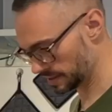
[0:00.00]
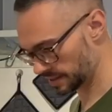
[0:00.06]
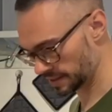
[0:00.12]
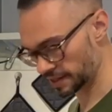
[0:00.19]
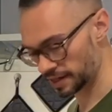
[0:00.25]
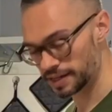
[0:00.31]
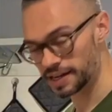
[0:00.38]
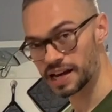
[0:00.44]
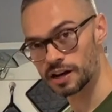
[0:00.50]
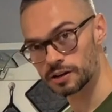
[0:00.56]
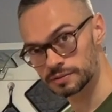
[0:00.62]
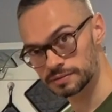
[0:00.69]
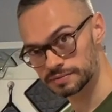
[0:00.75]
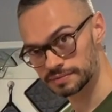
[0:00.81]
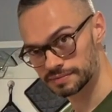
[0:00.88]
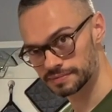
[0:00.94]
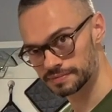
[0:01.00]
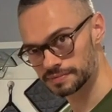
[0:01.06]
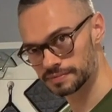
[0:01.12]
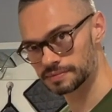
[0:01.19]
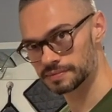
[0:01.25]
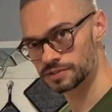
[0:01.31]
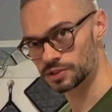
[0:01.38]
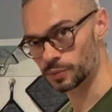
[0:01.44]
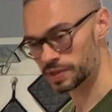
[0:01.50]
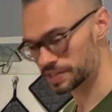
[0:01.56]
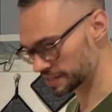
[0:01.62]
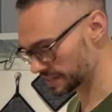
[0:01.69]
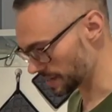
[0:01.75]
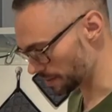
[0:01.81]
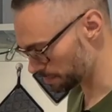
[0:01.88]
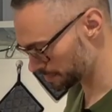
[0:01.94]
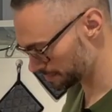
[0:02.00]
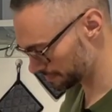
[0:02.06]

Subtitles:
And now to whisk it up.